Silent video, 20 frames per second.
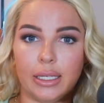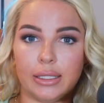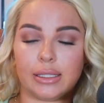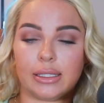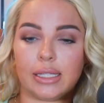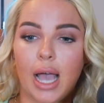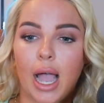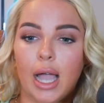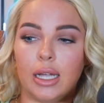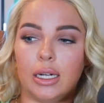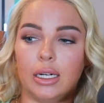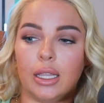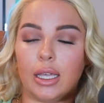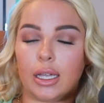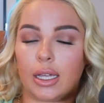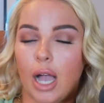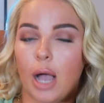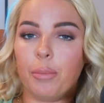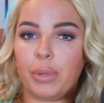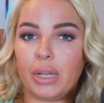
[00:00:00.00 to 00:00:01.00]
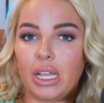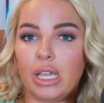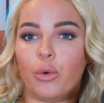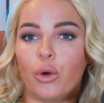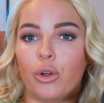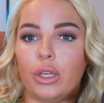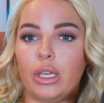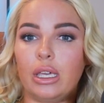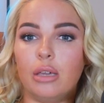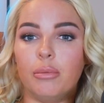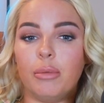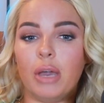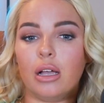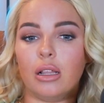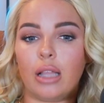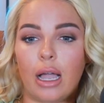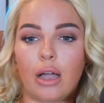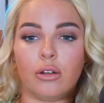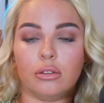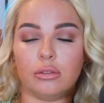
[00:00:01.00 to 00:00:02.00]
is that the company will email
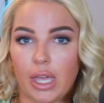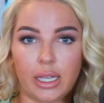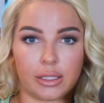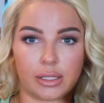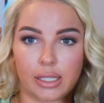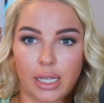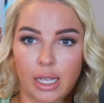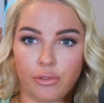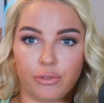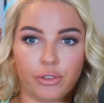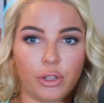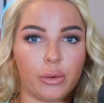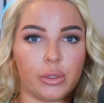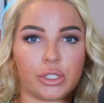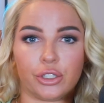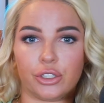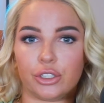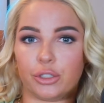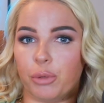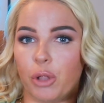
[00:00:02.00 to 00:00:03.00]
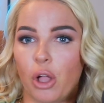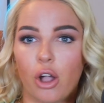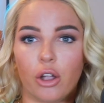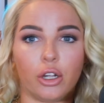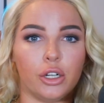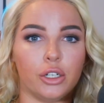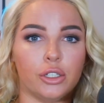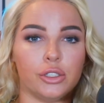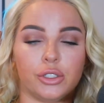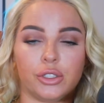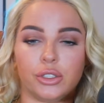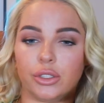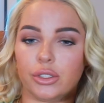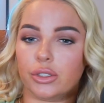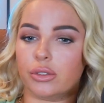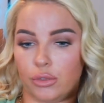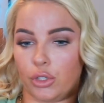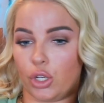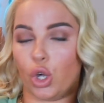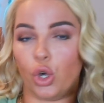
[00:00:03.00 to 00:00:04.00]
out things to influencers, bloggers,
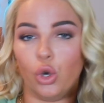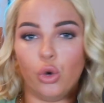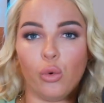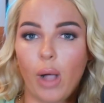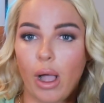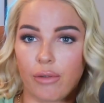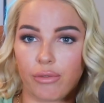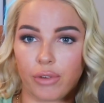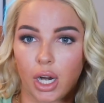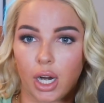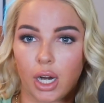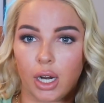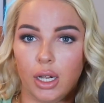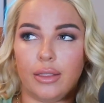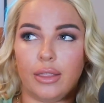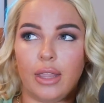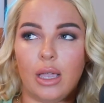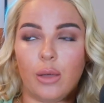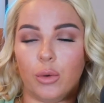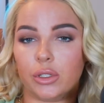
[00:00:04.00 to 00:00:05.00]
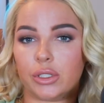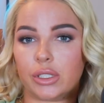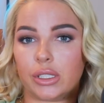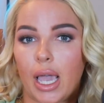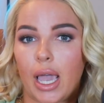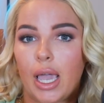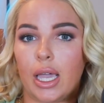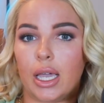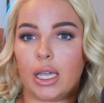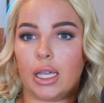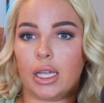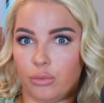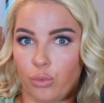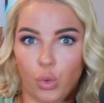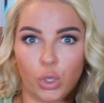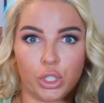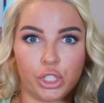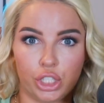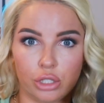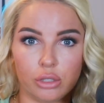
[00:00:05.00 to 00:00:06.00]
whoever, and they will say,
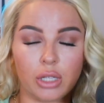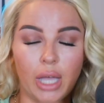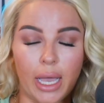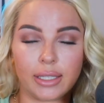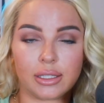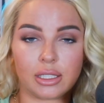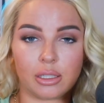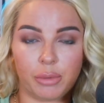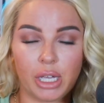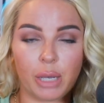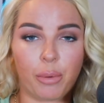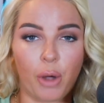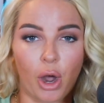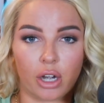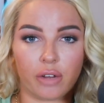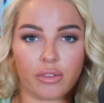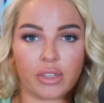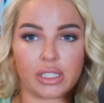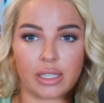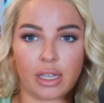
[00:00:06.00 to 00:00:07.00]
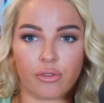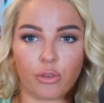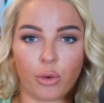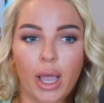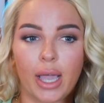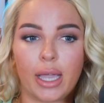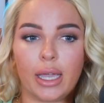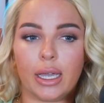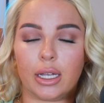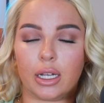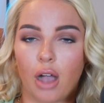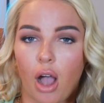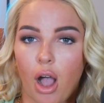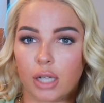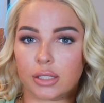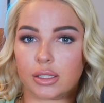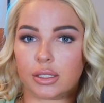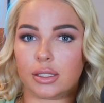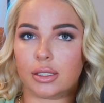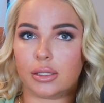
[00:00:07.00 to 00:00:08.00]
would you like to be a part of this giveaway? It
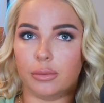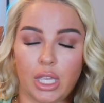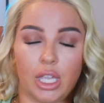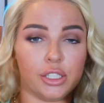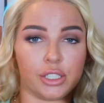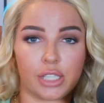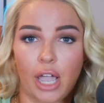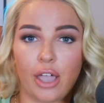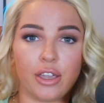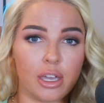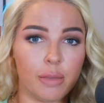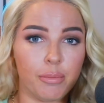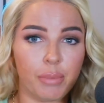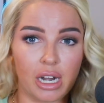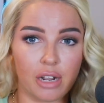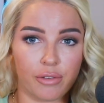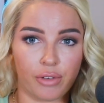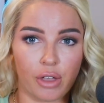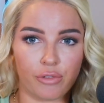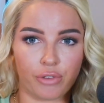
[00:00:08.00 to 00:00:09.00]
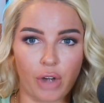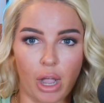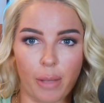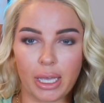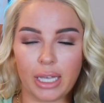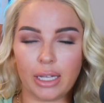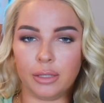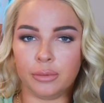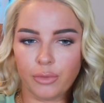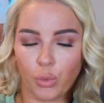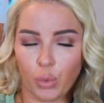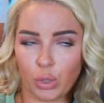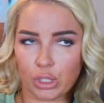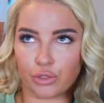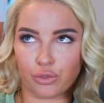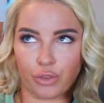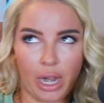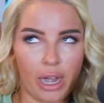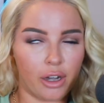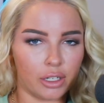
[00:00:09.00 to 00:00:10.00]
costs, here's how you can benefit from it, which
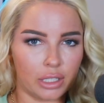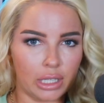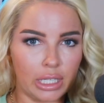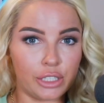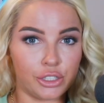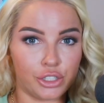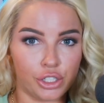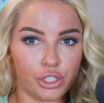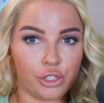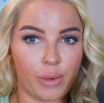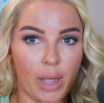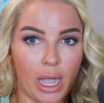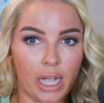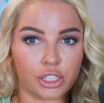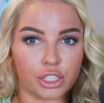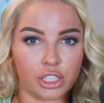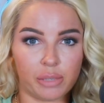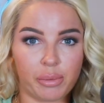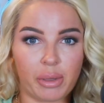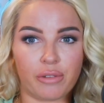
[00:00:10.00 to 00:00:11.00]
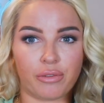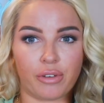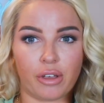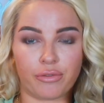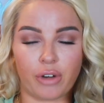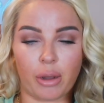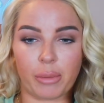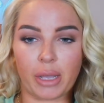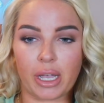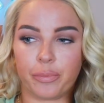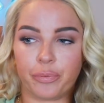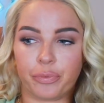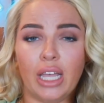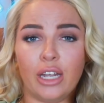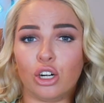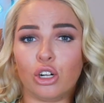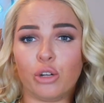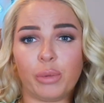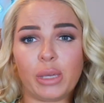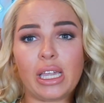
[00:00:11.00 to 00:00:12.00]
rarely do you actually benefit from it. And
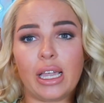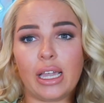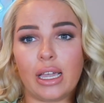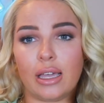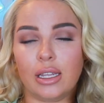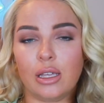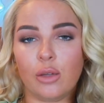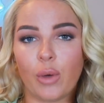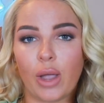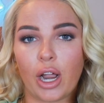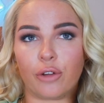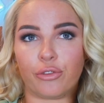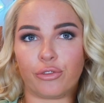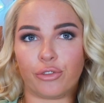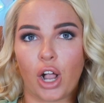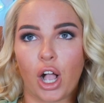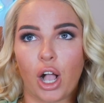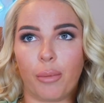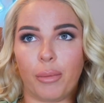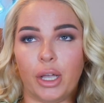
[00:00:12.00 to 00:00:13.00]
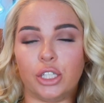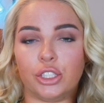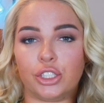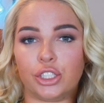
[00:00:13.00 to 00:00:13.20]
it'll be anywhere from